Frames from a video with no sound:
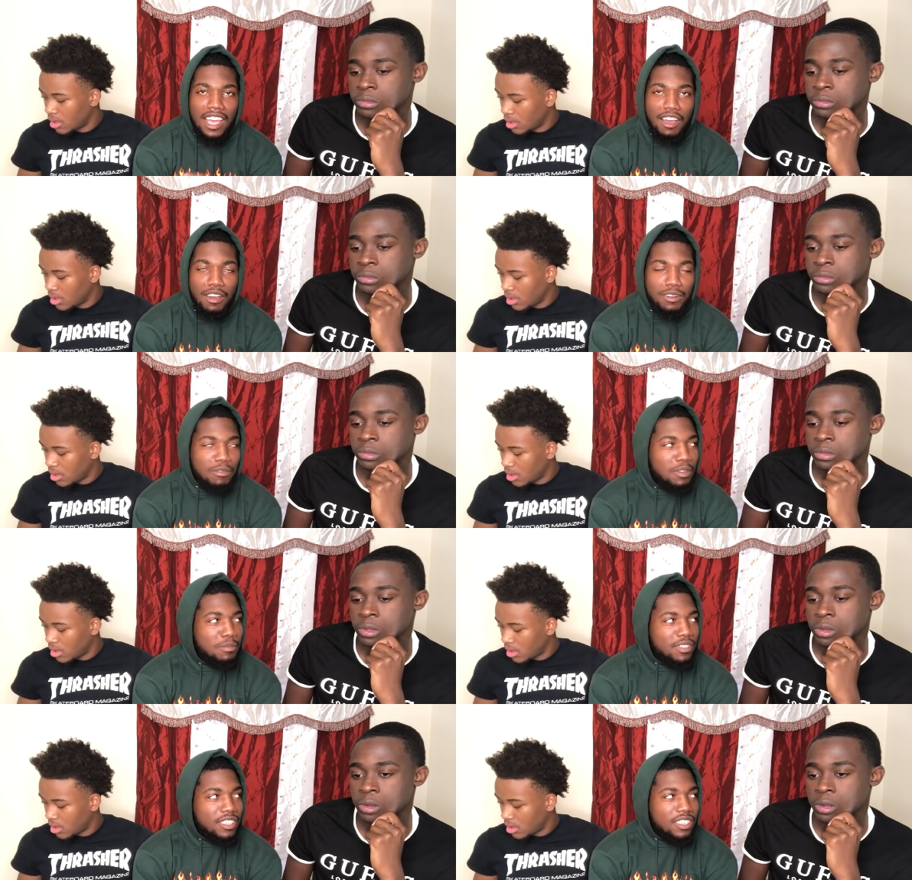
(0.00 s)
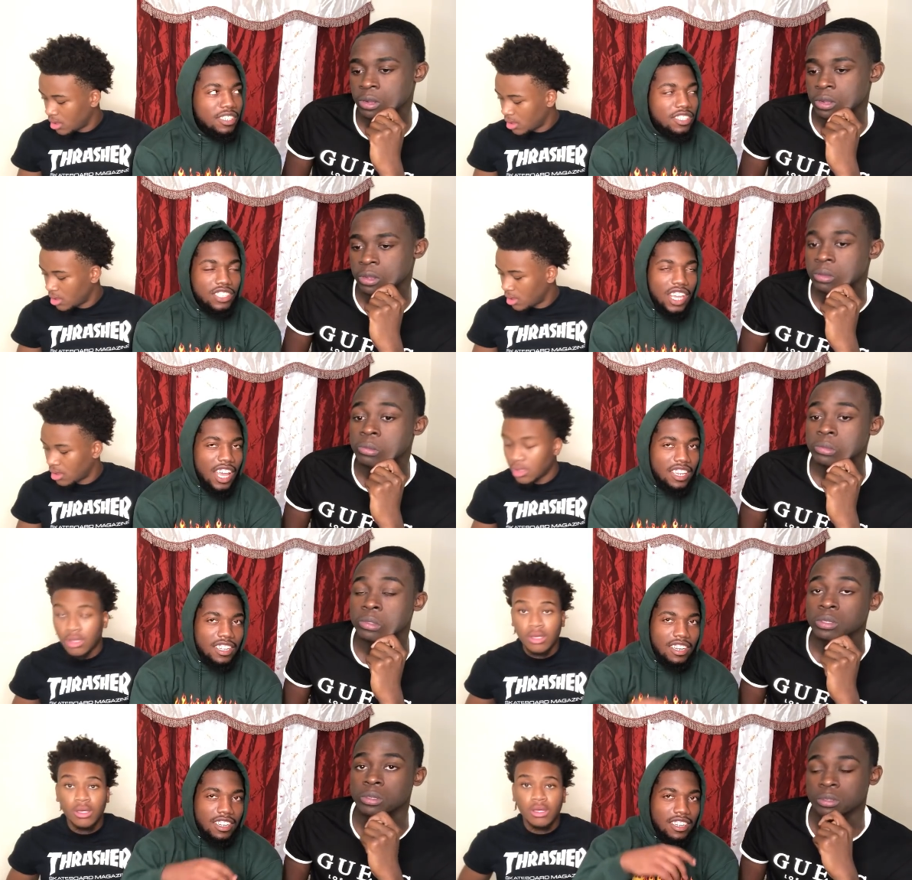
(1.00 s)
Speaker 1: had all the weapons and shit. Jay had
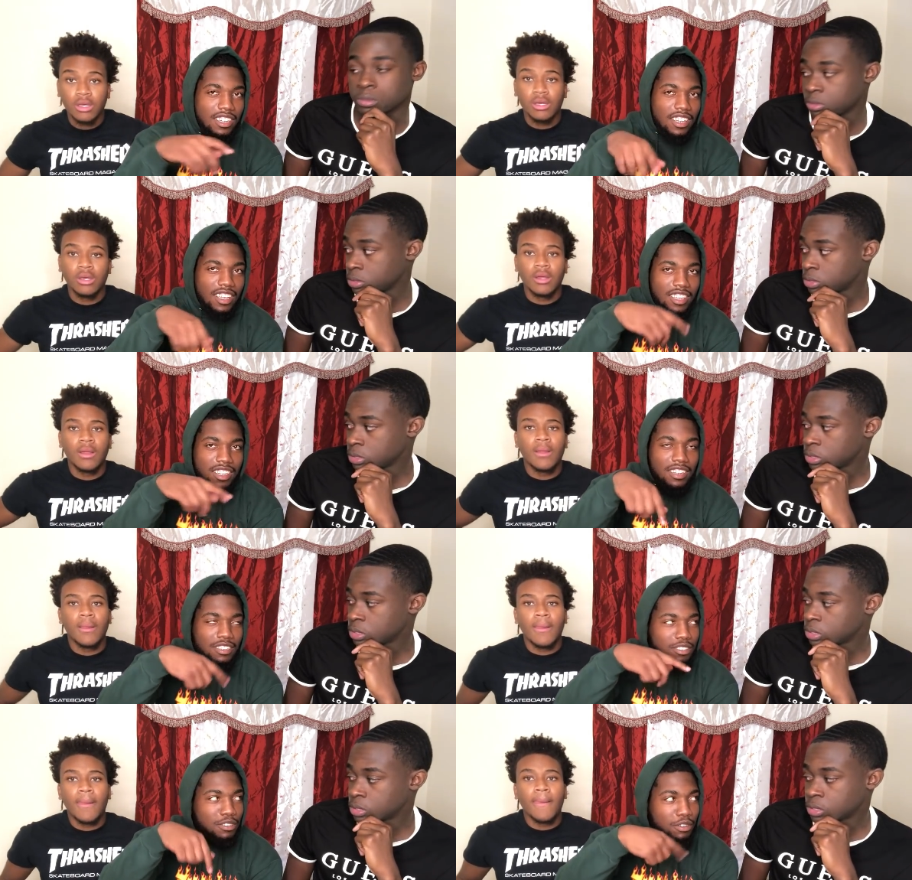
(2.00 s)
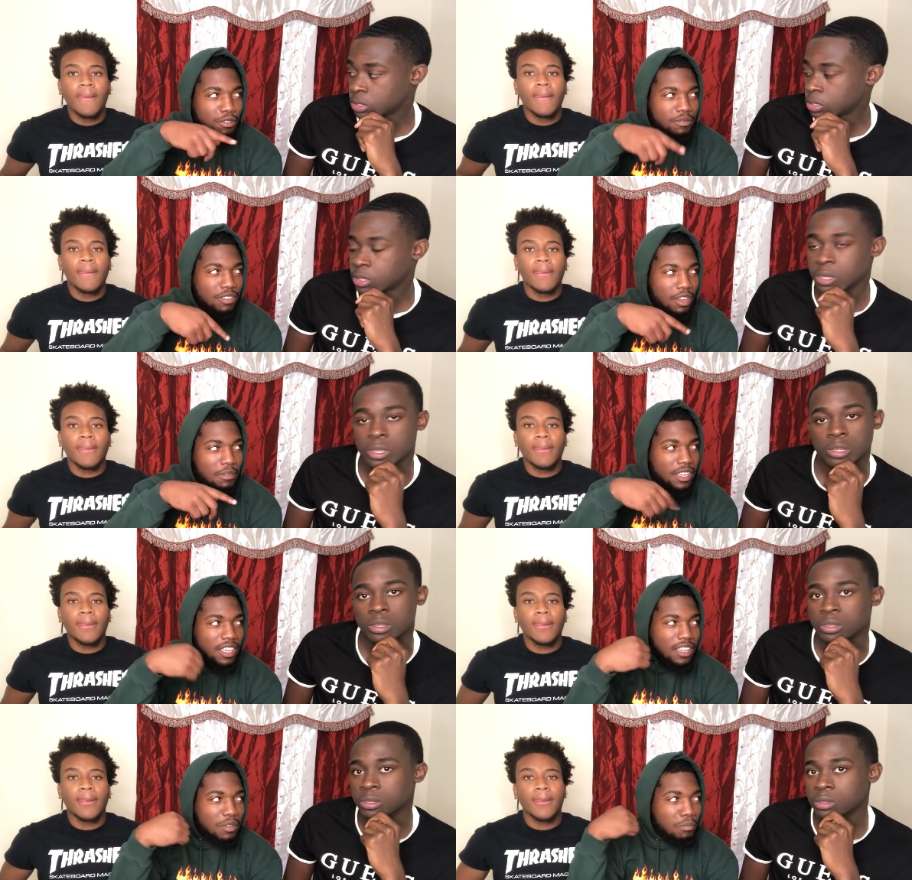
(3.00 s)
the uh the little stove top yeah. and
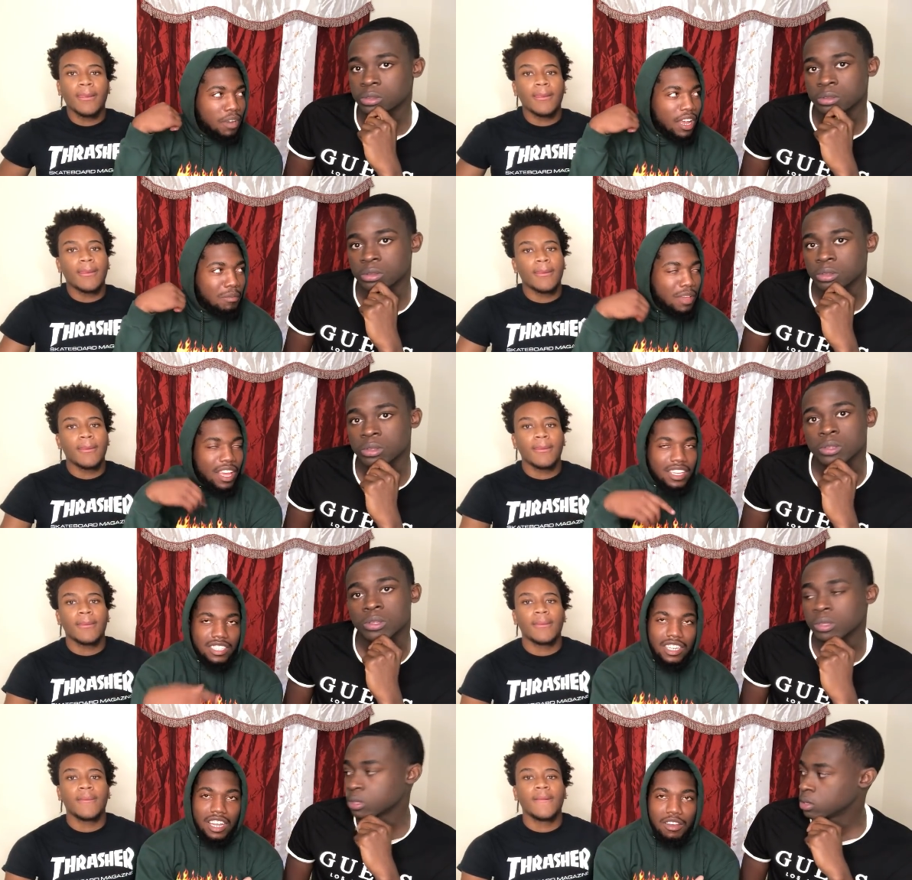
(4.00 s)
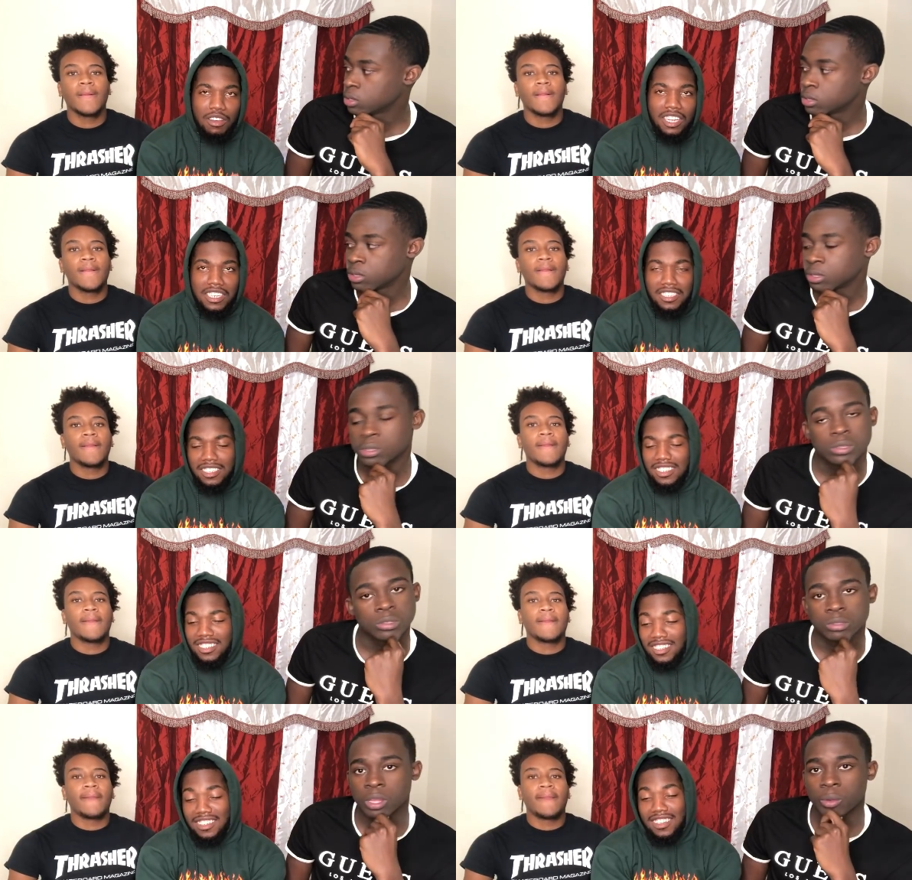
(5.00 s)
the little black bag. Jay had all that shit.
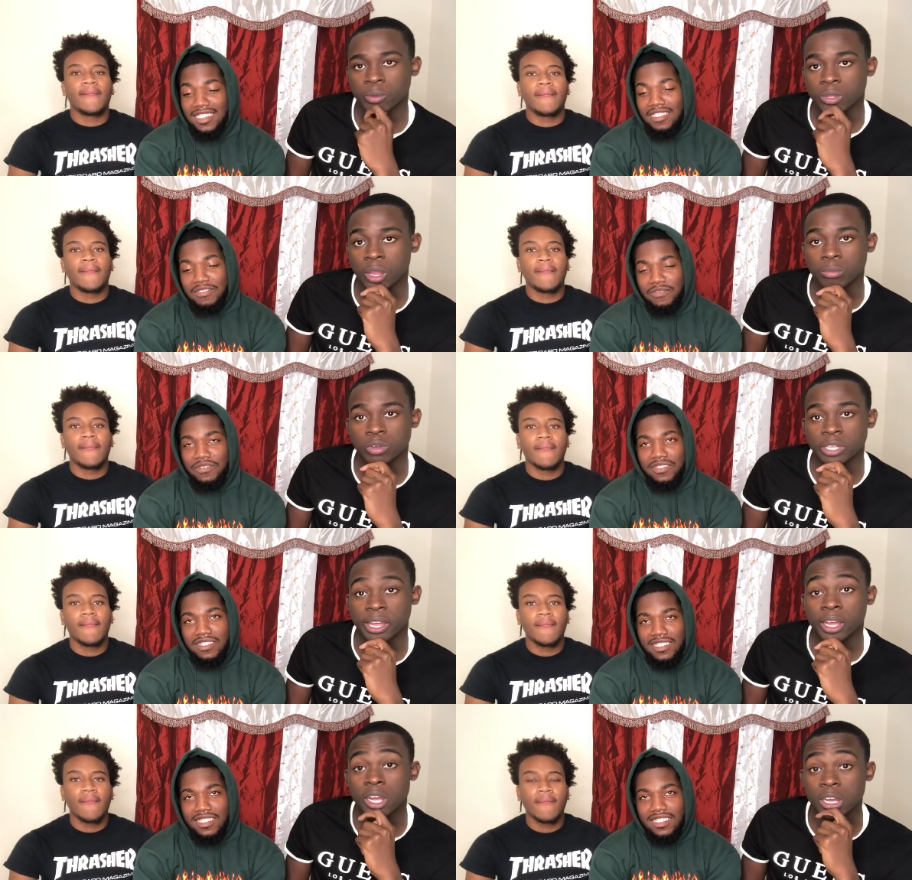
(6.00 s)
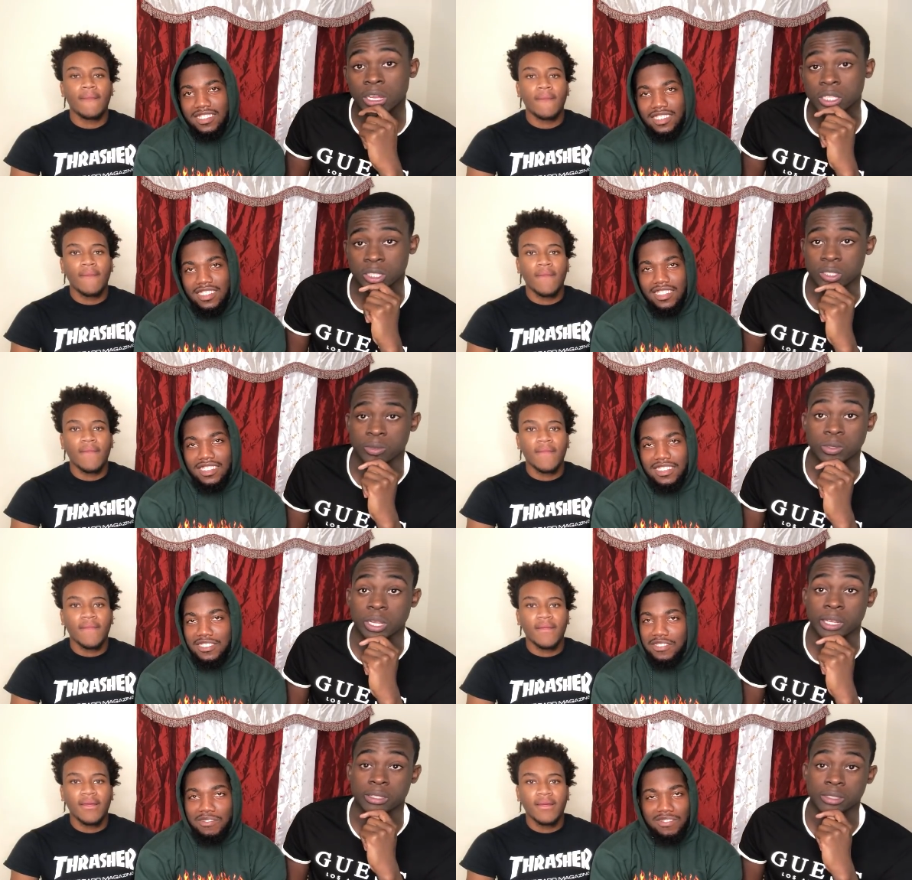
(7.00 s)
Speaker 2: Thought we thought them boys had guns. We was
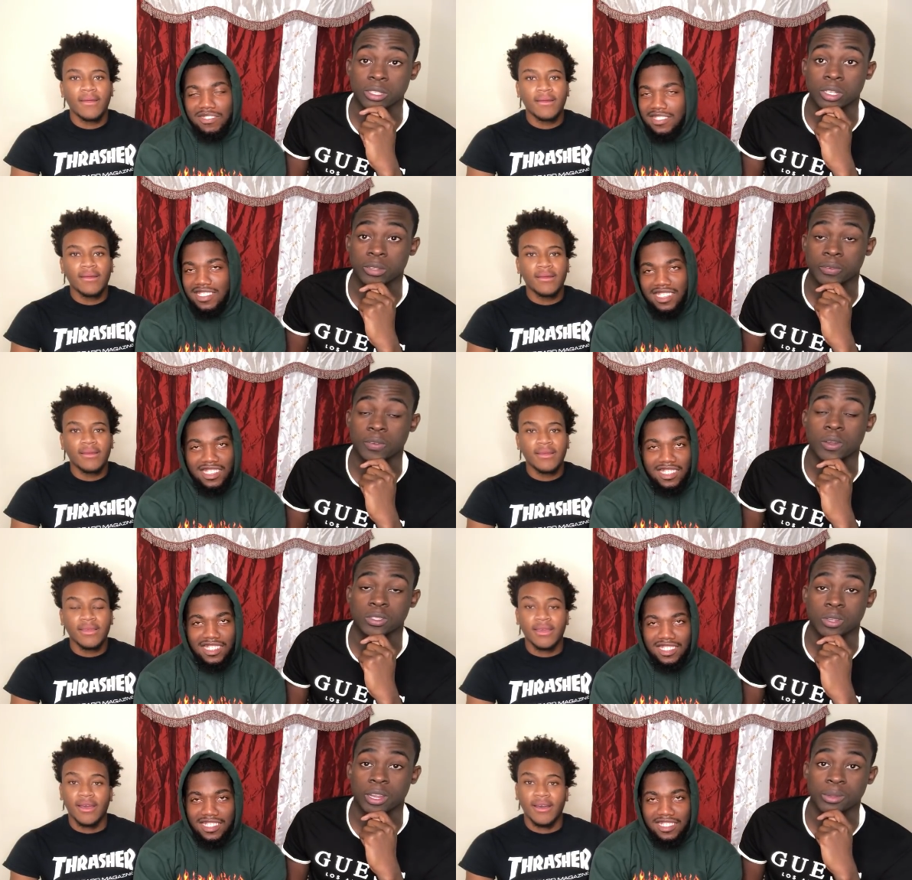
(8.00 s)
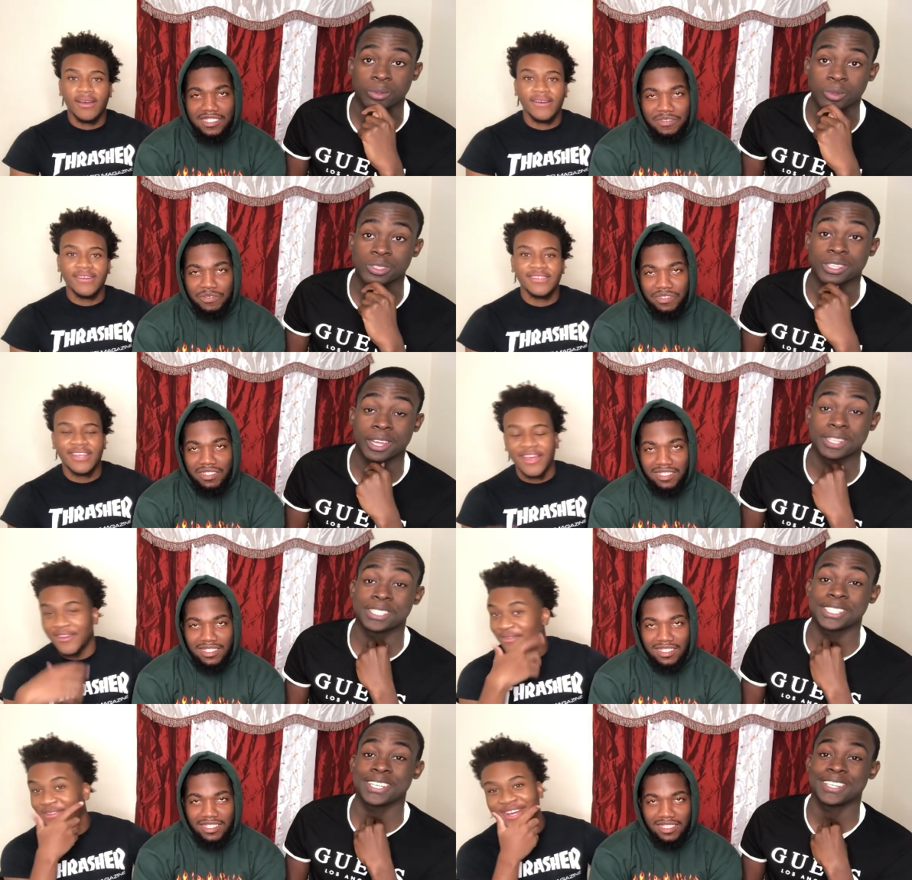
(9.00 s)
like young and fuck, so yeah. like we was scared,
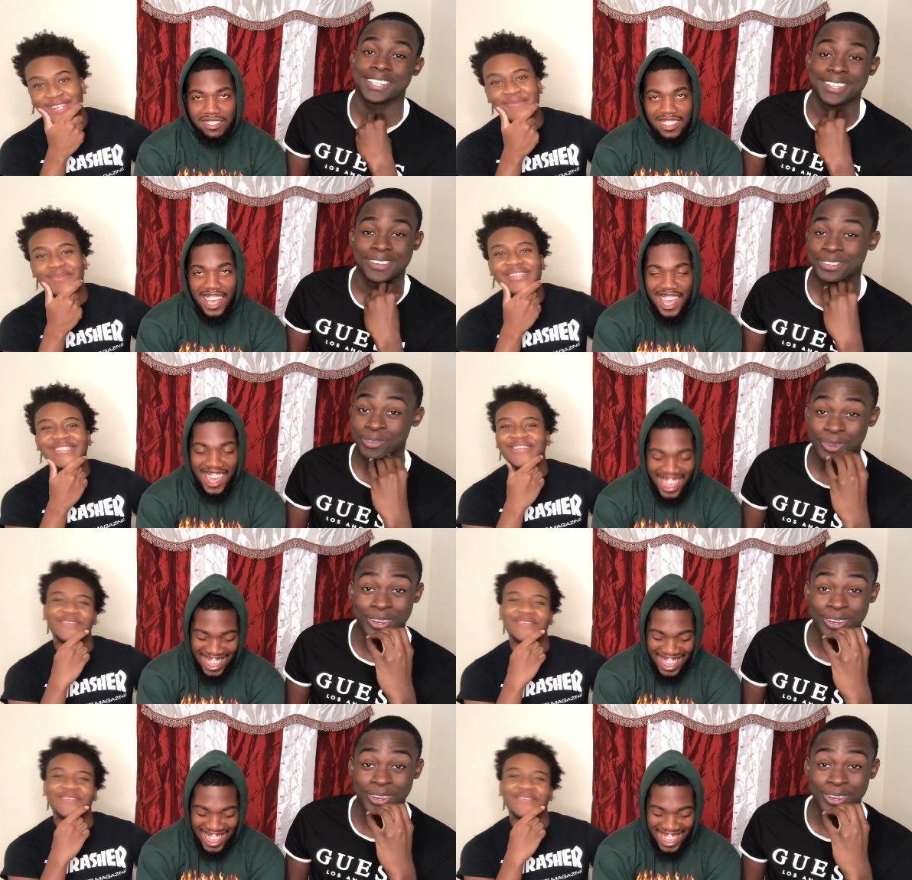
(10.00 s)
scared of shit.